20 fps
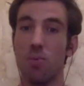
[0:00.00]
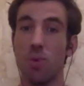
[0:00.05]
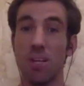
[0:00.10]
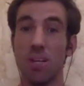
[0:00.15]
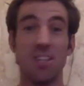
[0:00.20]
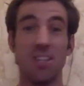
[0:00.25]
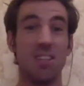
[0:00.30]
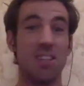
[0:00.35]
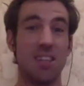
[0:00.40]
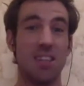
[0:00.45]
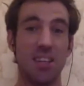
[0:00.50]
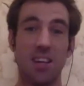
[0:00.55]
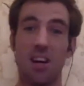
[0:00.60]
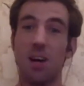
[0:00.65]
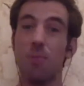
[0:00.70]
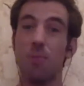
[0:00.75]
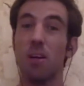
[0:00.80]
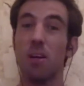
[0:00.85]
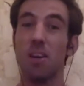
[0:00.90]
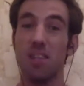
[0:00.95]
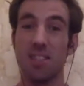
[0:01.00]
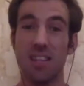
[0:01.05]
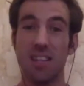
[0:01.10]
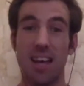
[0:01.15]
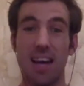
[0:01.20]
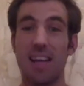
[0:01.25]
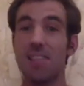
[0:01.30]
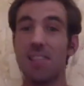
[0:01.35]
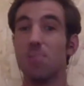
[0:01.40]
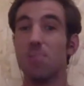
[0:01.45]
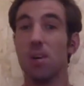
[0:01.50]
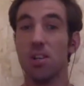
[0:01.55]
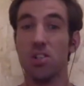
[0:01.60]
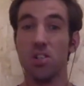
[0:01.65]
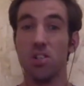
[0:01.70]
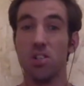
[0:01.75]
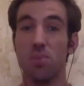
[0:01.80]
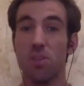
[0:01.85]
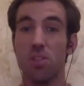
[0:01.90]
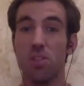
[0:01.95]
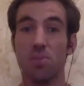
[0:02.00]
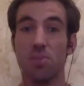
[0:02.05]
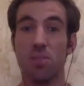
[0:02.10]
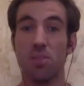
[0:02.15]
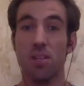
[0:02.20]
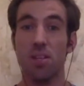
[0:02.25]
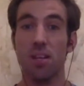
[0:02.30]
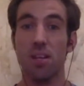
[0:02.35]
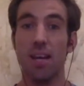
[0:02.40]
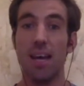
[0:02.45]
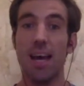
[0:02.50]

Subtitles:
We need to decarbonize as much as possible,